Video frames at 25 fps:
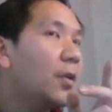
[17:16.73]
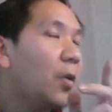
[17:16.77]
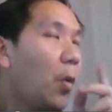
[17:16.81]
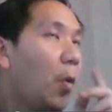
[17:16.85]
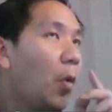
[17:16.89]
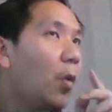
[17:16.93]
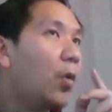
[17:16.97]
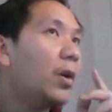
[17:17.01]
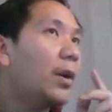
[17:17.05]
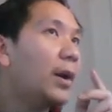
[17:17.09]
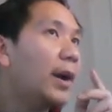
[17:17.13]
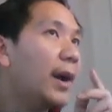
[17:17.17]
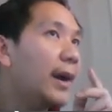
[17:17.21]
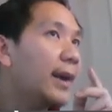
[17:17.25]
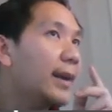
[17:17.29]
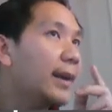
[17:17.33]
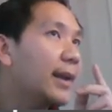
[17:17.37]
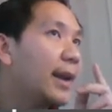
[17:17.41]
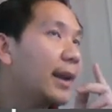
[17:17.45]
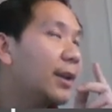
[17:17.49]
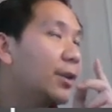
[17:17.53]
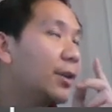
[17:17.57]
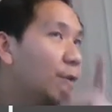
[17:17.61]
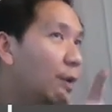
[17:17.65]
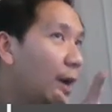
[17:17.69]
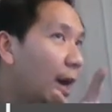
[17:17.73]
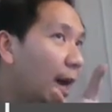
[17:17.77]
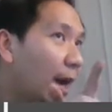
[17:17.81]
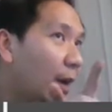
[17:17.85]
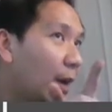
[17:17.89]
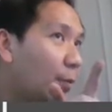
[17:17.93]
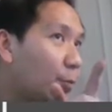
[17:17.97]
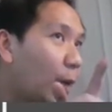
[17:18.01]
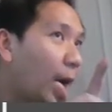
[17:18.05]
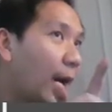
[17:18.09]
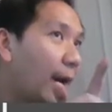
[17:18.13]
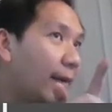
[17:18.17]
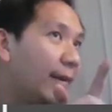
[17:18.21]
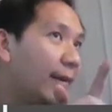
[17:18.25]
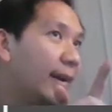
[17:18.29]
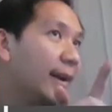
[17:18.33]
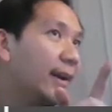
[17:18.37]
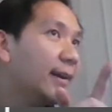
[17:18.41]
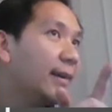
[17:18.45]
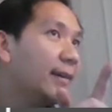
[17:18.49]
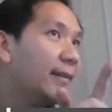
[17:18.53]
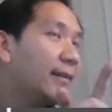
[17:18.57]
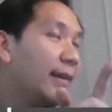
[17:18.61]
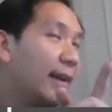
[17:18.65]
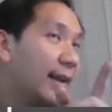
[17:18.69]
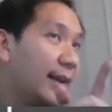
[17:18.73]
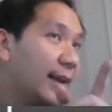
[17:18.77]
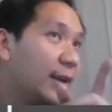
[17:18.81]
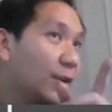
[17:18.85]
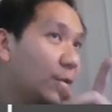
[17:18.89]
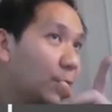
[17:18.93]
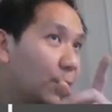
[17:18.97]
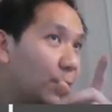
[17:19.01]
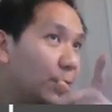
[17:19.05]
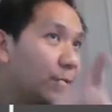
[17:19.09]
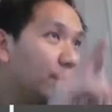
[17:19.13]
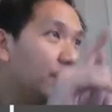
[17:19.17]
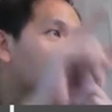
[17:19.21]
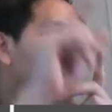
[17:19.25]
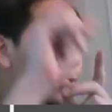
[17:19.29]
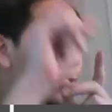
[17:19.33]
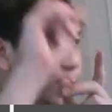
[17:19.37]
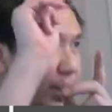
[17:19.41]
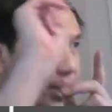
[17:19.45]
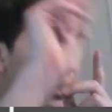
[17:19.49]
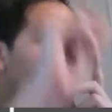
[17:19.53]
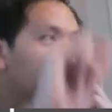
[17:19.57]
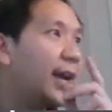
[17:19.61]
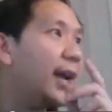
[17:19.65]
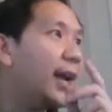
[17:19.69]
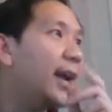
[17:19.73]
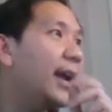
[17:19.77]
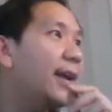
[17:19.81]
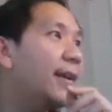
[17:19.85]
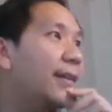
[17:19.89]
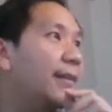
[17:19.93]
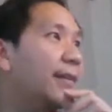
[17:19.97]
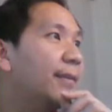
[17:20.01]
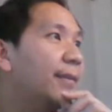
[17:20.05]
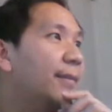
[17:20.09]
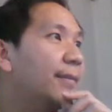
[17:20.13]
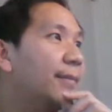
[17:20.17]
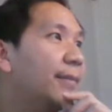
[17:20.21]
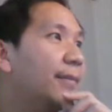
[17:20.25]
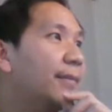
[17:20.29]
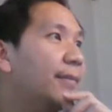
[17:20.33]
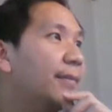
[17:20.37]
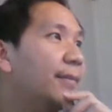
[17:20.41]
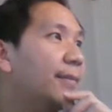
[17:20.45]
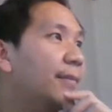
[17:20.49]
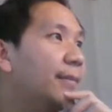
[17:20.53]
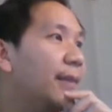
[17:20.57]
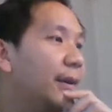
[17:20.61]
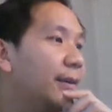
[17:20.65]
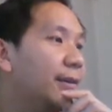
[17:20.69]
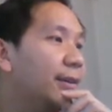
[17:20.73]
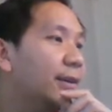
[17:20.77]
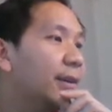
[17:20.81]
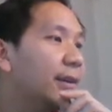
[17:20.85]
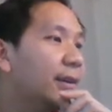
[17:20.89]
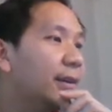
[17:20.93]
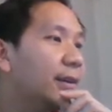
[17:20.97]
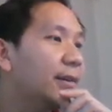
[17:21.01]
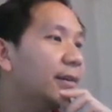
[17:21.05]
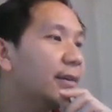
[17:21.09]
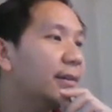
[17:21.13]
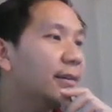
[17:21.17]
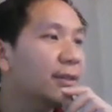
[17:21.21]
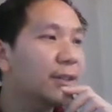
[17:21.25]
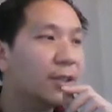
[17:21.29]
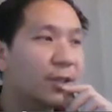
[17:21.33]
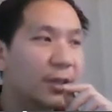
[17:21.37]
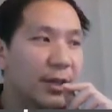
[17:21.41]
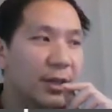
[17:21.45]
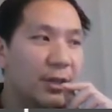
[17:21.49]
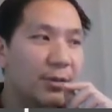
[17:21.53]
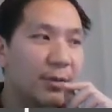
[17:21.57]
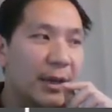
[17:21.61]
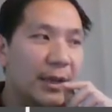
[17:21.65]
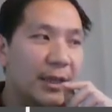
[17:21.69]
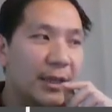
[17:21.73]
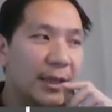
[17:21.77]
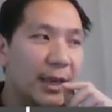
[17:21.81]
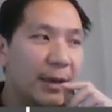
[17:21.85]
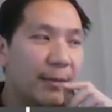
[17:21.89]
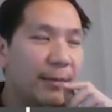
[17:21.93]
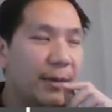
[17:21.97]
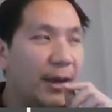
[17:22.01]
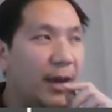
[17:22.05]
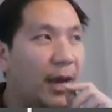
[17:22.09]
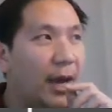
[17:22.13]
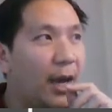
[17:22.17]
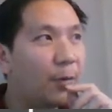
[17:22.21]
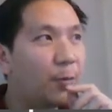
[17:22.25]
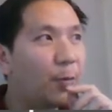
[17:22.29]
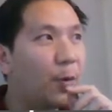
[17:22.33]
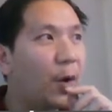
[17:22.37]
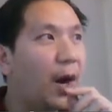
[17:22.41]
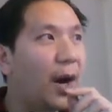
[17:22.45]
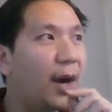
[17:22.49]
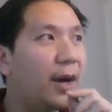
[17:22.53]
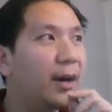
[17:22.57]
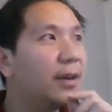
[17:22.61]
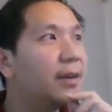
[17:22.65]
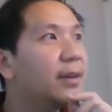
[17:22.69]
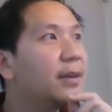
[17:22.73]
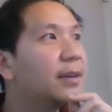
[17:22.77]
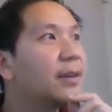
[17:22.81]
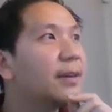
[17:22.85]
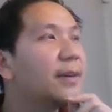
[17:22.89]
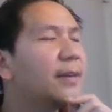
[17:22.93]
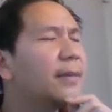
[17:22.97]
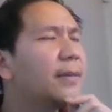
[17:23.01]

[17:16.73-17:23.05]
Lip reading: Or I can do hard wiring. I can go to switch and manual turn. So that's why it can be hardwired.